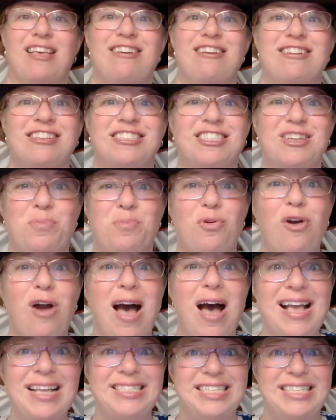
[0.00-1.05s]

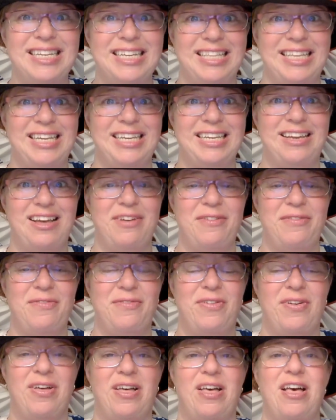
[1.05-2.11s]
Surprisingly
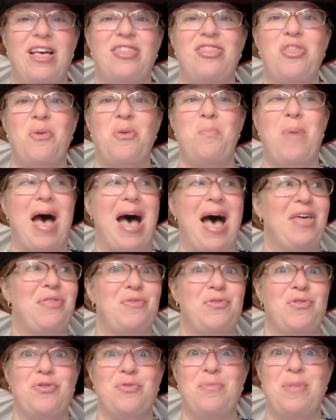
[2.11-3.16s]
enough, the
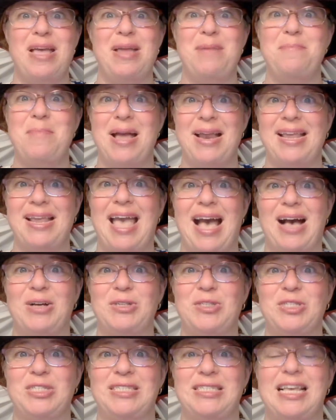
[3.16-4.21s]
bathroom in many
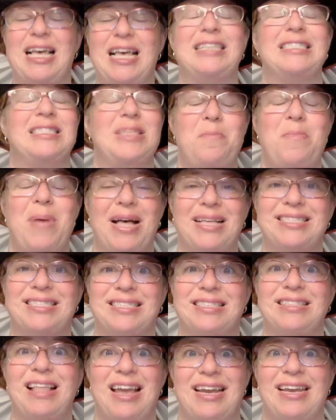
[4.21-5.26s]
houses has the
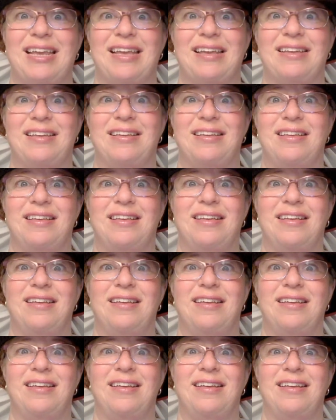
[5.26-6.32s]
best lighting.
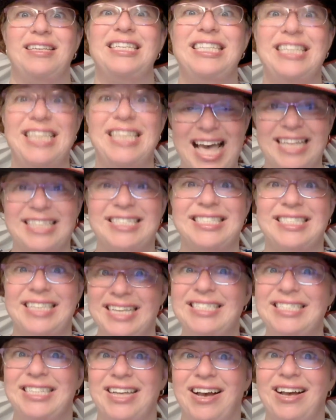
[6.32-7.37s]
Yes,
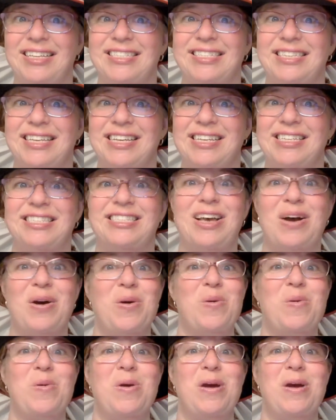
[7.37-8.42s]
it does.
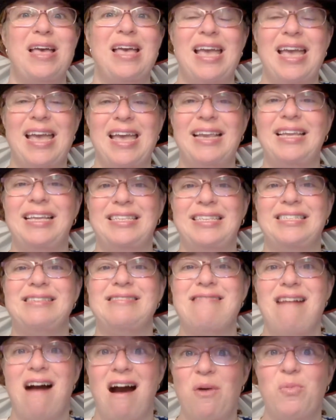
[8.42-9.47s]
So it is
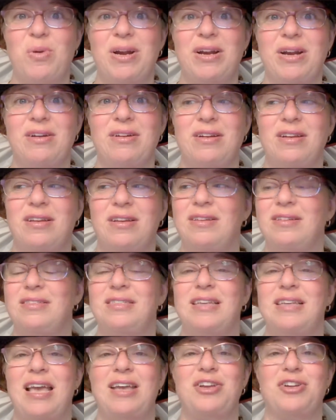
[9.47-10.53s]
not weird to
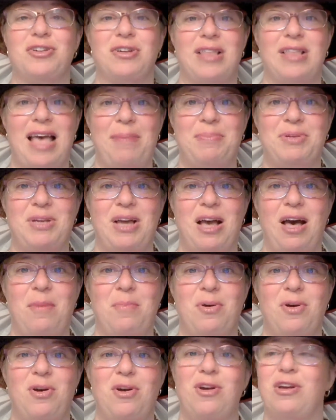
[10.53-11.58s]
take your
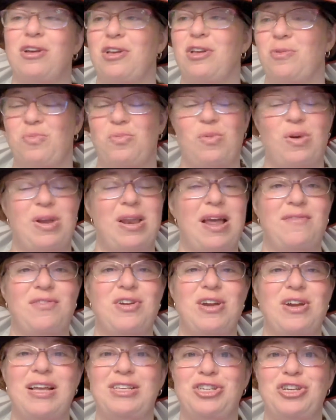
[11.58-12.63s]
laptop, whatever,
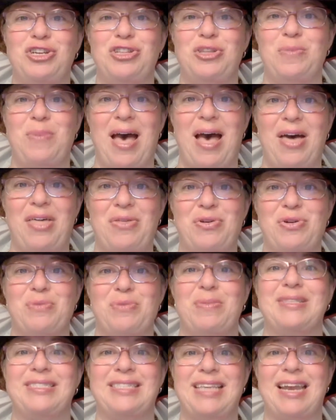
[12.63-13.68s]
into the
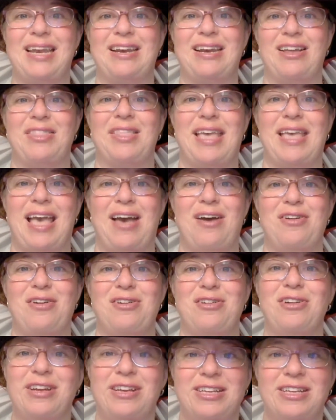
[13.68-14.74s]
bathroom and set it on the
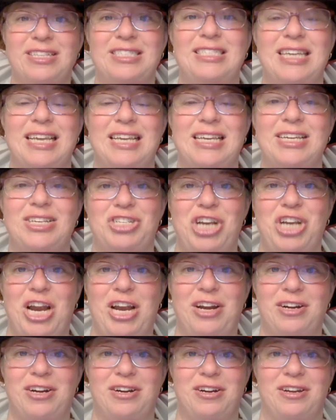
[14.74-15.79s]
counter, sit in a
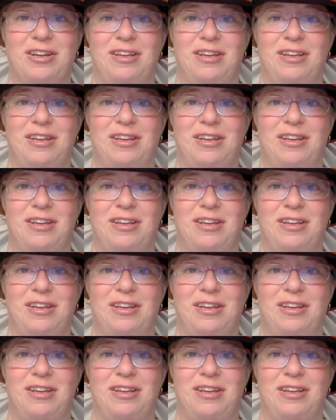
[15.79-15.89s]
chair,